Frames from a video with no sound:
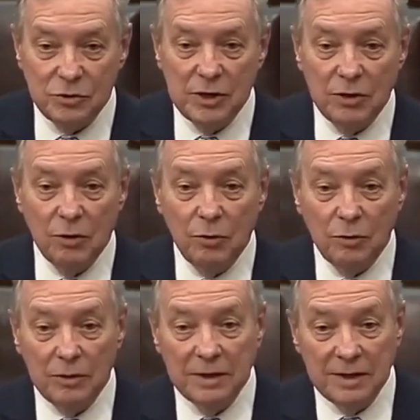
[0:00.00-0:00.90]
Judy
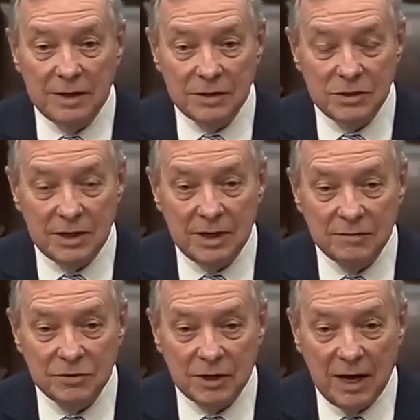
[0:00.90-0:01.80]
Gold, in the city
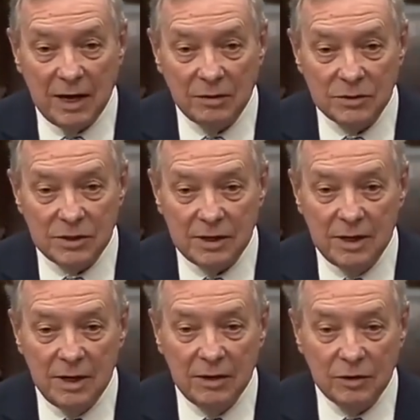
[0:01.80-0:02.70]
of Chicago,
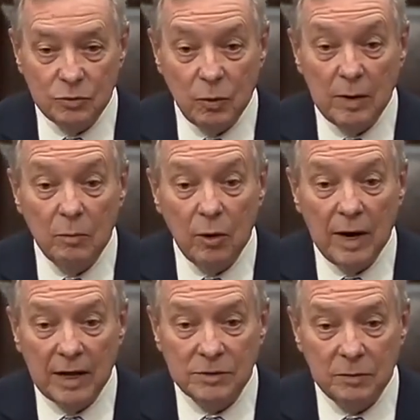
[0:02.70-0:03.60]
said, There's one
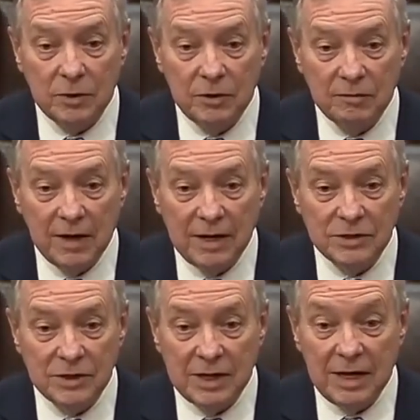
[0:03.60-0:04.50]
more expert you've got
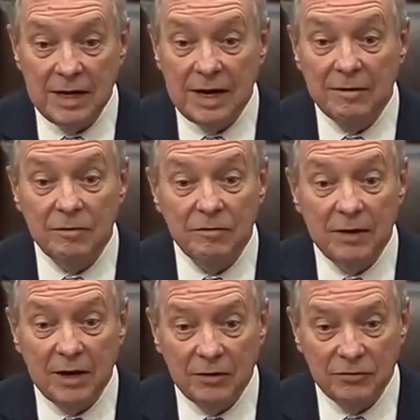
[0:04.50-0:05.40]
to see. He never
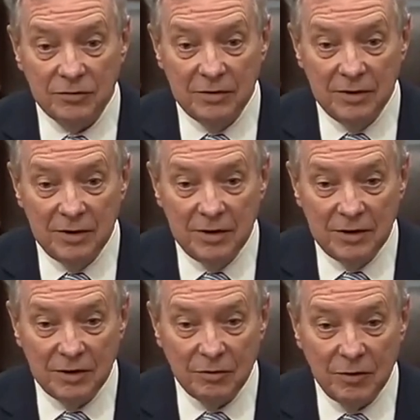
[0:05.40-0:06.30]
fails
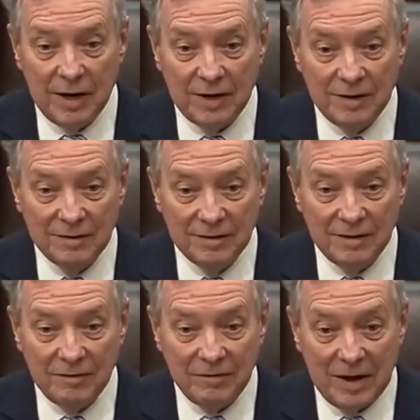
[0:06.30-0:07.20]
to create
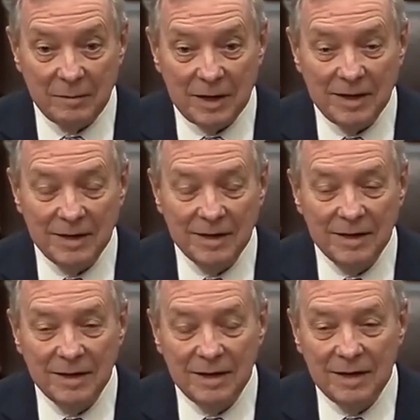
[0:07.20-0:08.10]
a family.
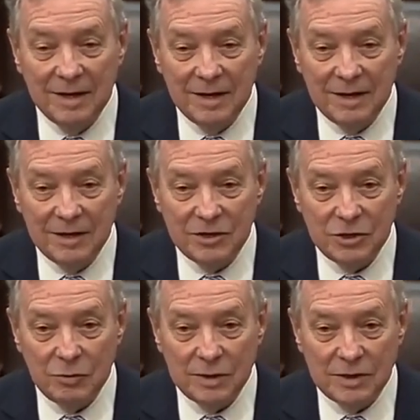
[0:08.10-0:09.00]

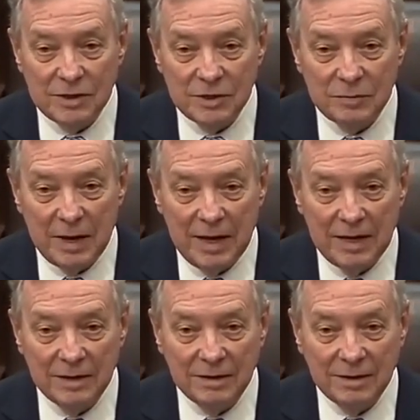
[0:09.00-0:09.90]
She went to this
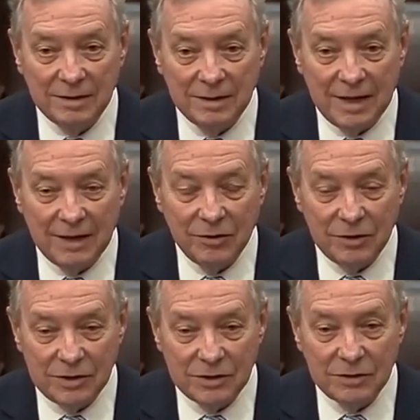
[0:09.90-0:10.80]
man, and thank
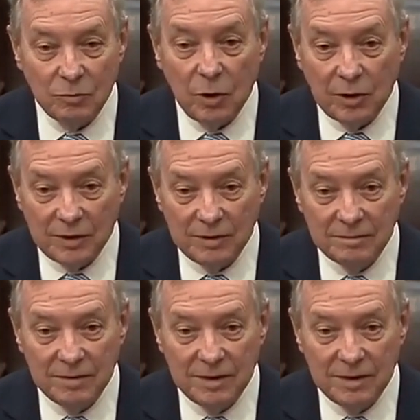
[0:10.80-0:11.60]
goodness it worked.